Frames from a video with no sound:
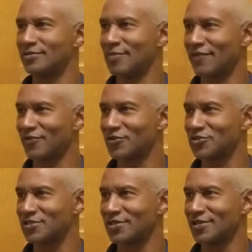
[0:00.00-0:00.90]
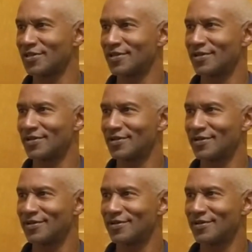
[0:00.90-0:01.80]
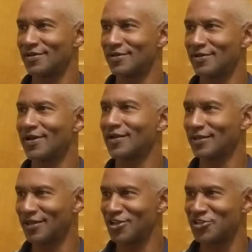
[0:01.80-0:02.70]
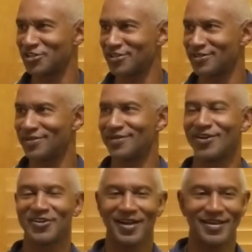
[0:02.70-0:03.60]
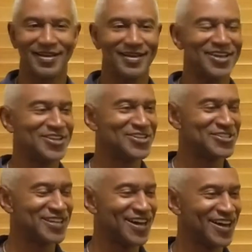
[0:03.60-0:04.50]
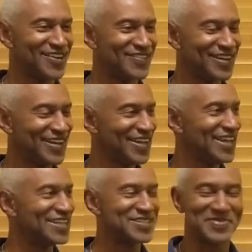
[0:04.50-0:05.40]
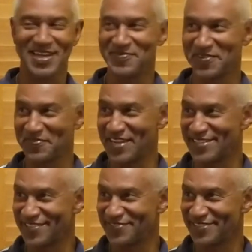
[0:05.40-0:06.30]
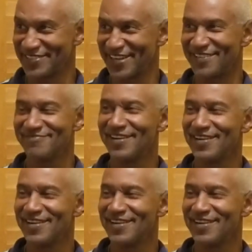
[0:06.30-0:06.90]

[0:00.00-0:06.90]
My first inclination. Inclination. Yeah. Okay. Is uh, is to become defensive. You know.